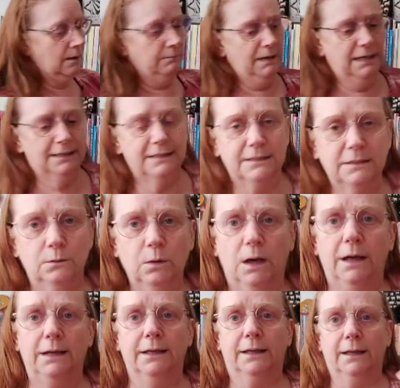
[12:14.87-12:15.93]
I made this a
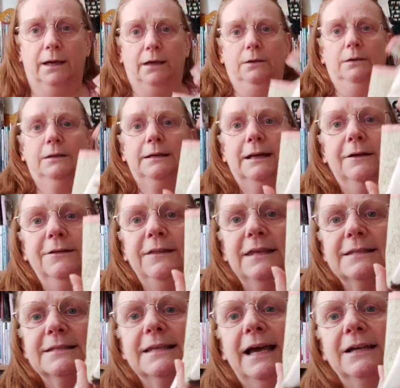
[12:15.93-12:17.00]
while ago. Now
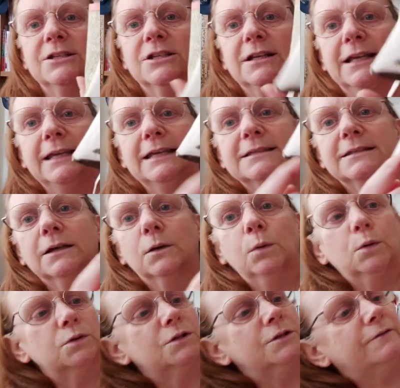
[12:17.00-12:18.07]
this actually is the
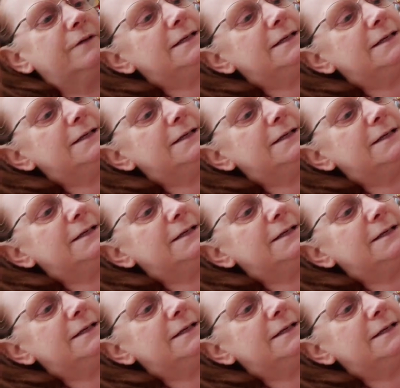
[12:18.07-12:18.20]
1/4